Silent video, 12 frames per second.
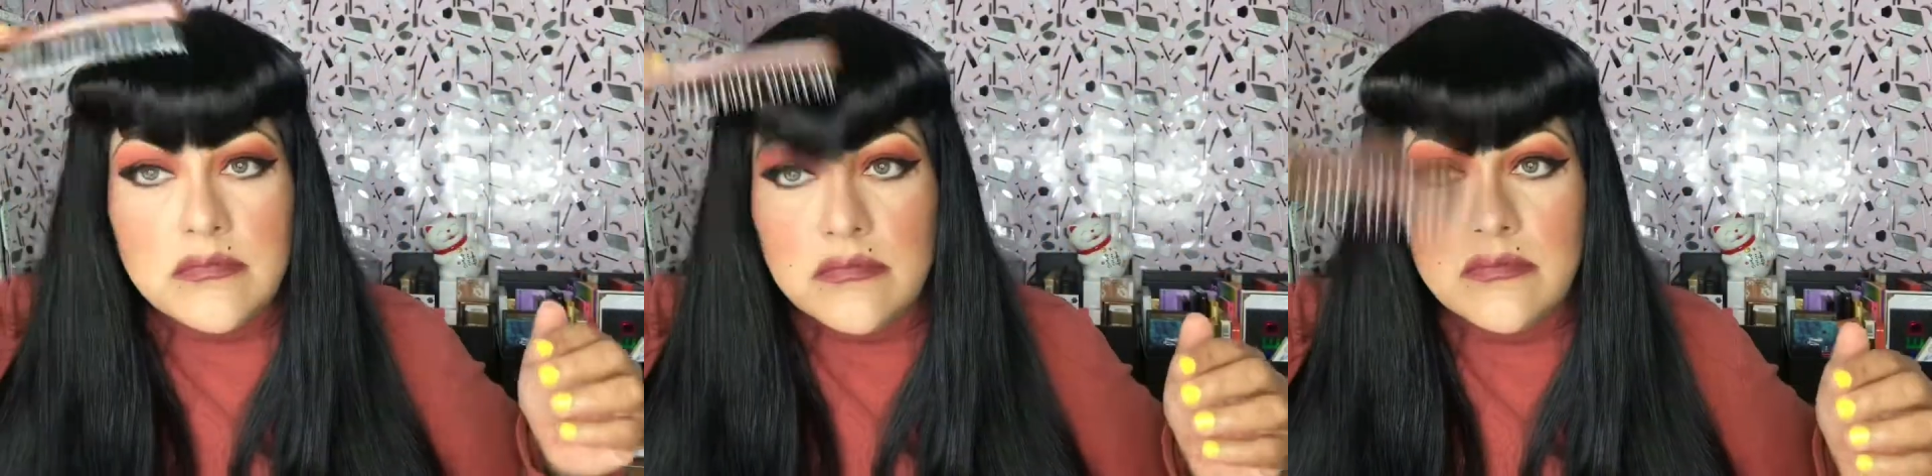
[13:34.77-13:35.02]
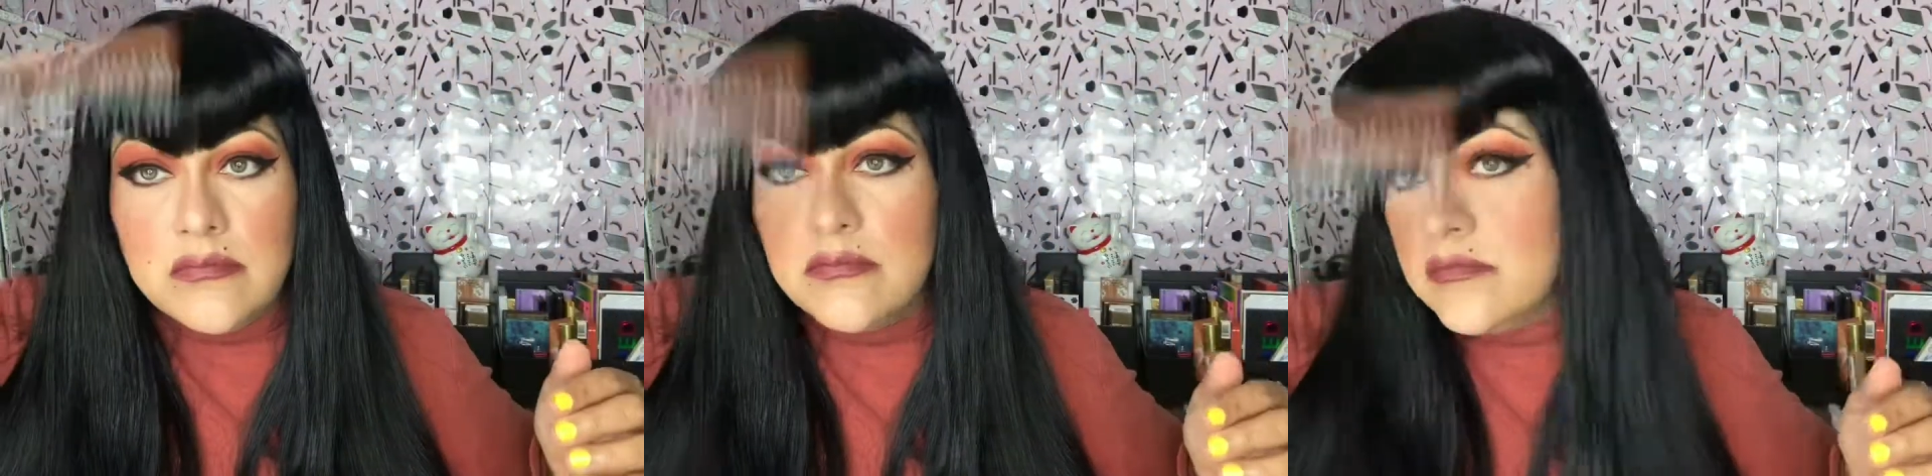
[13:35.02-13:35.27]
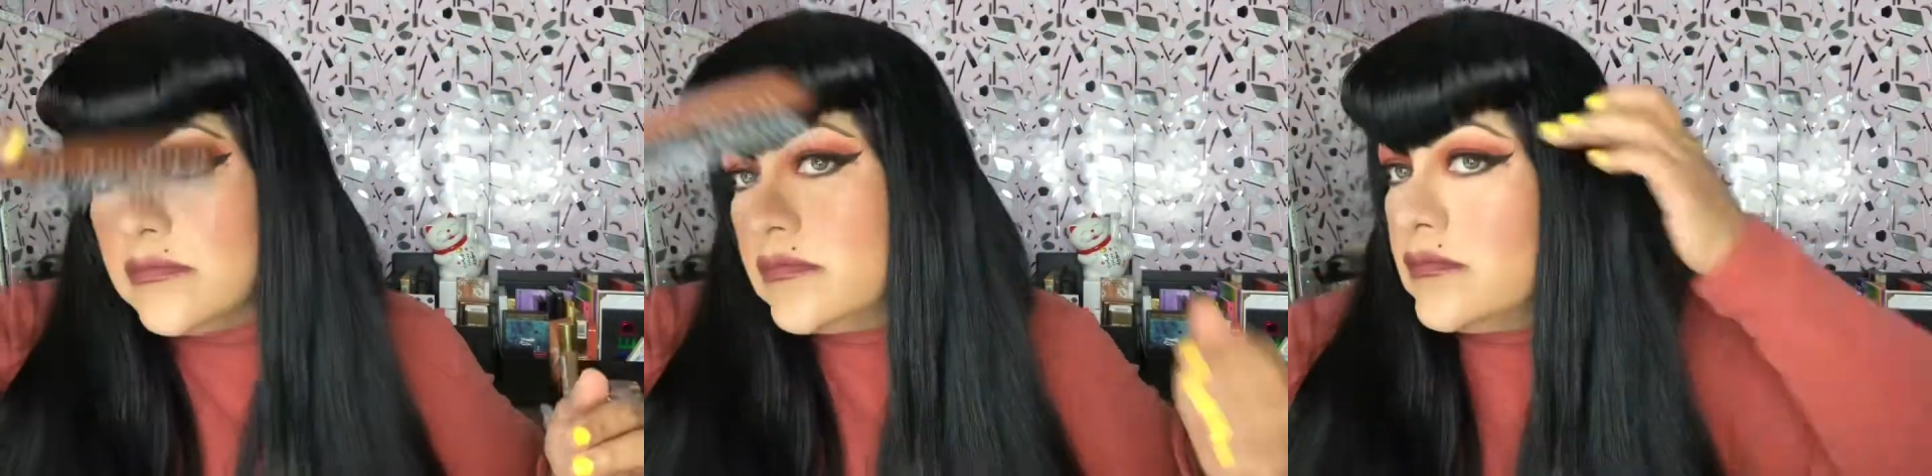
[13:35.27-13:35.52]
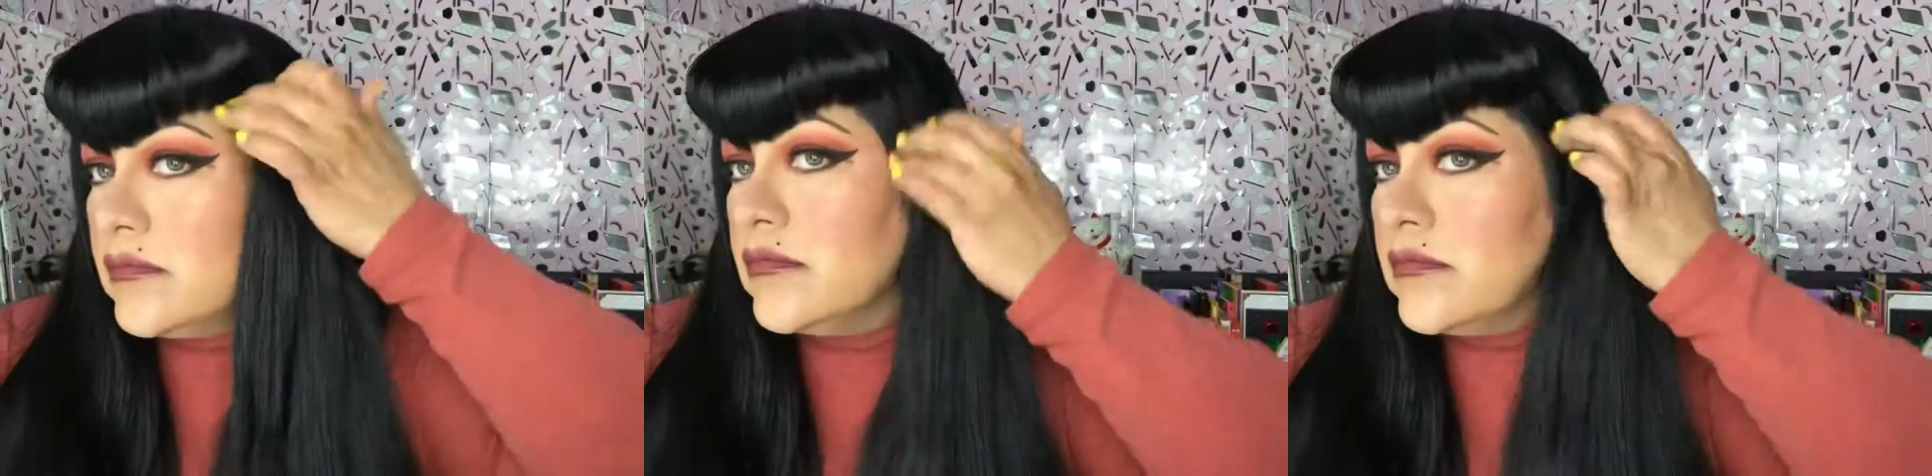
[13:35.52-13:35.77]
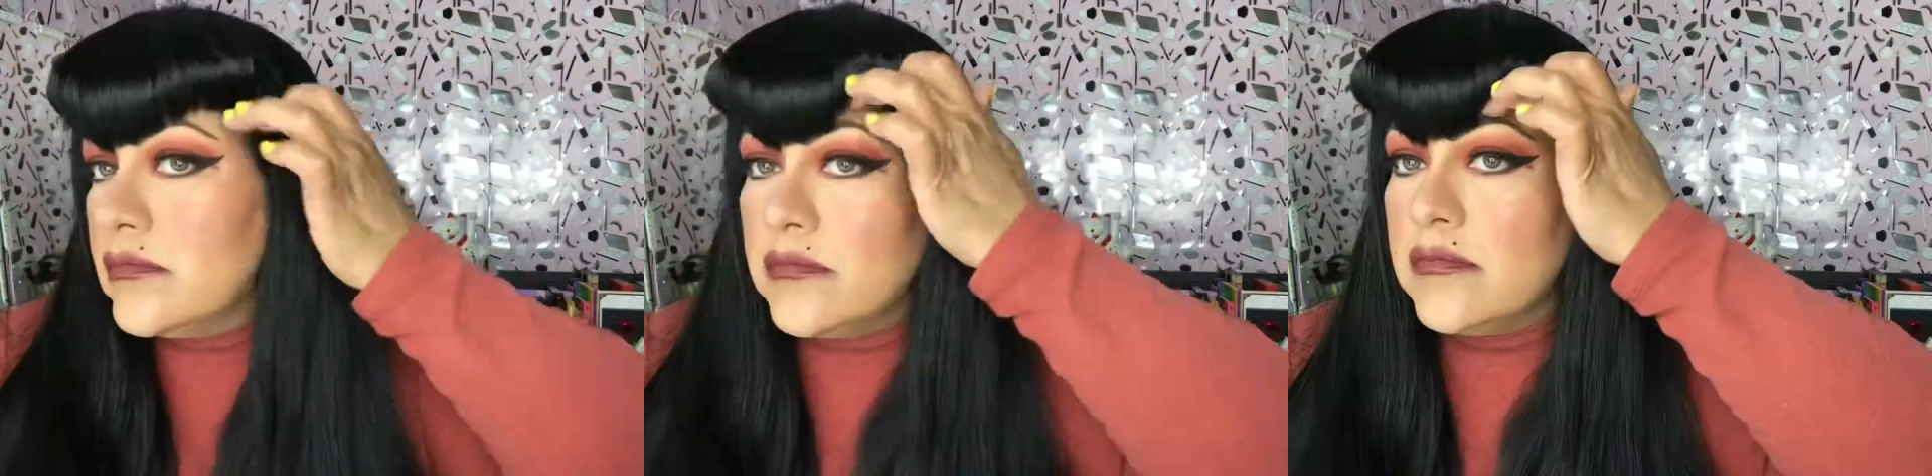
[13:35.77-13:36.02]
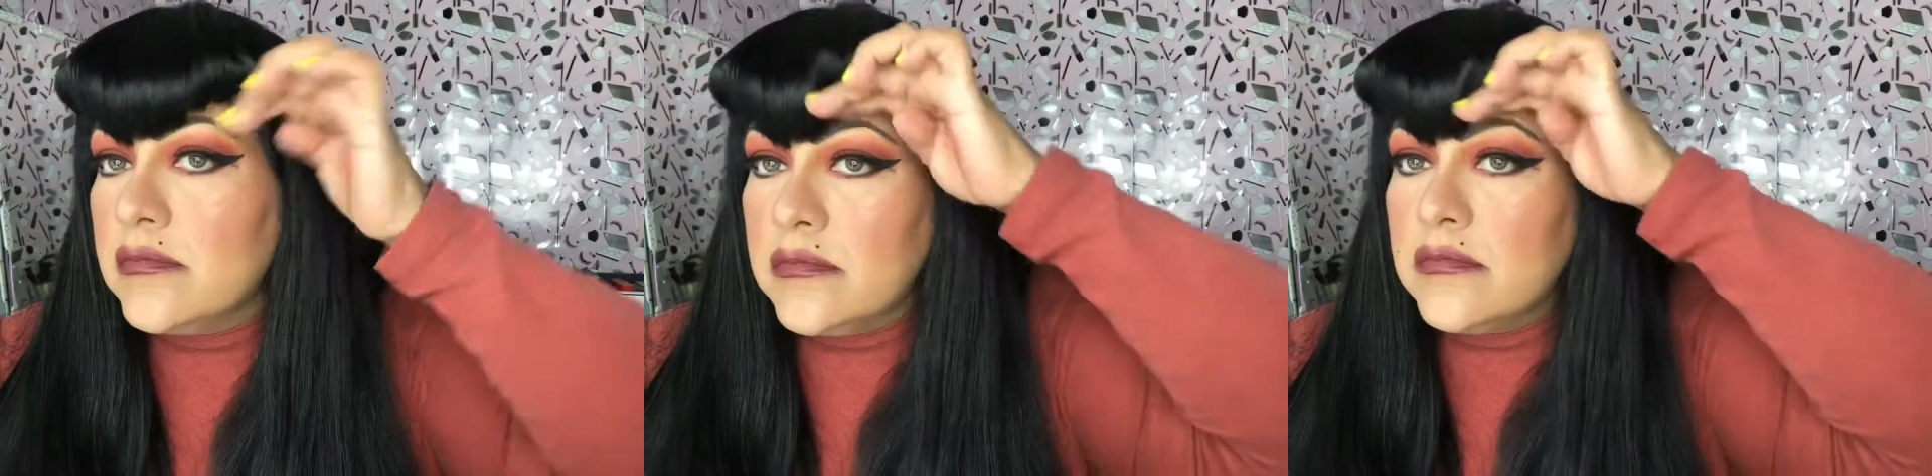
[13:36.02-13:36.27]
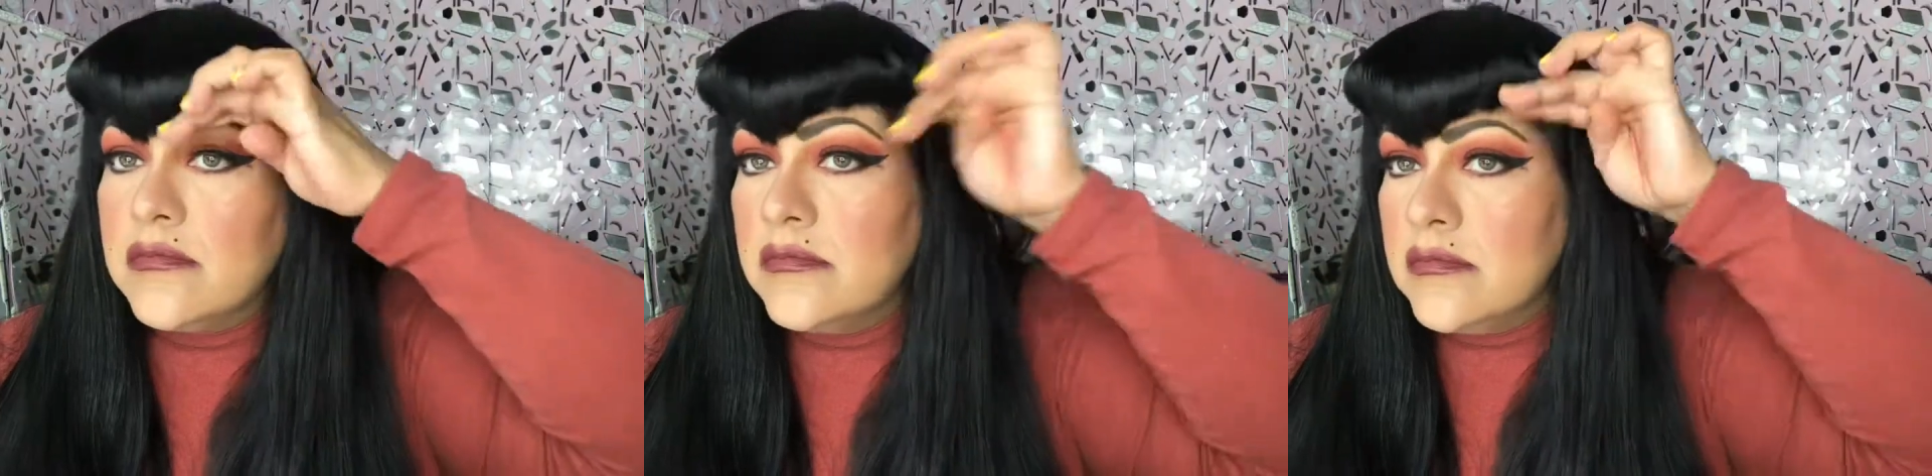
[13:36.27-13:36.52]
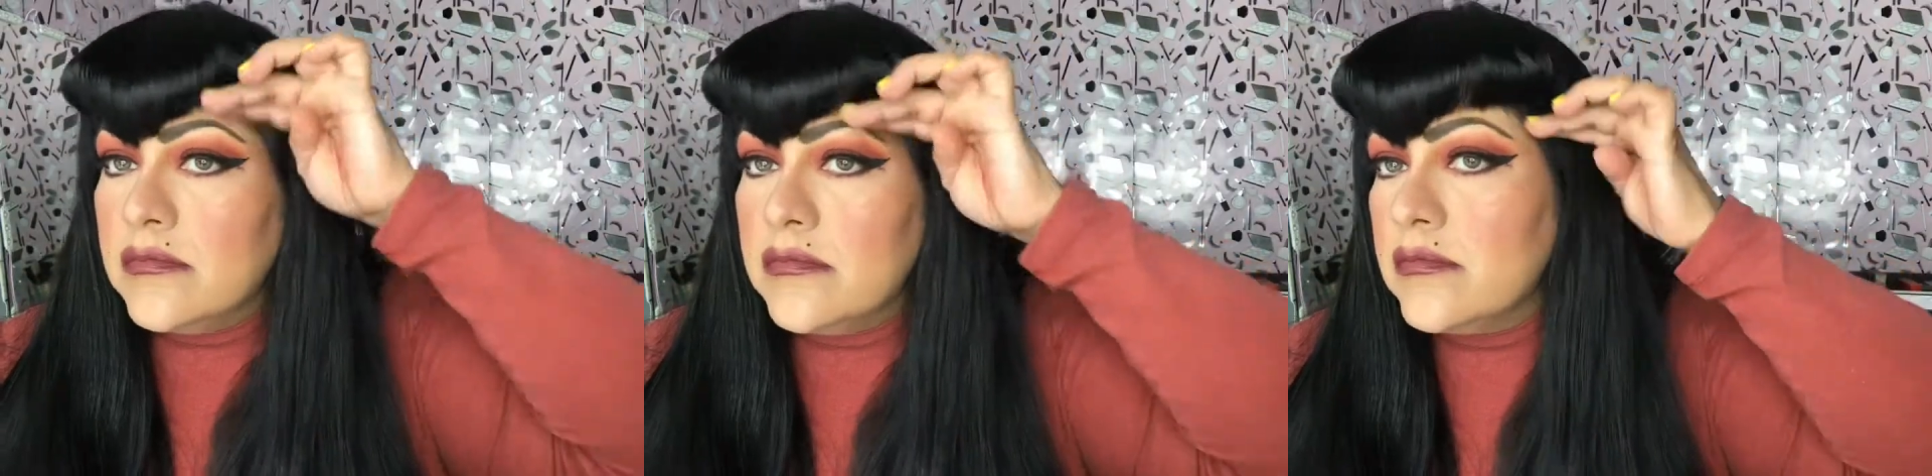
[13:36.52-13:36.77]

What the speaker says: and setting everything in place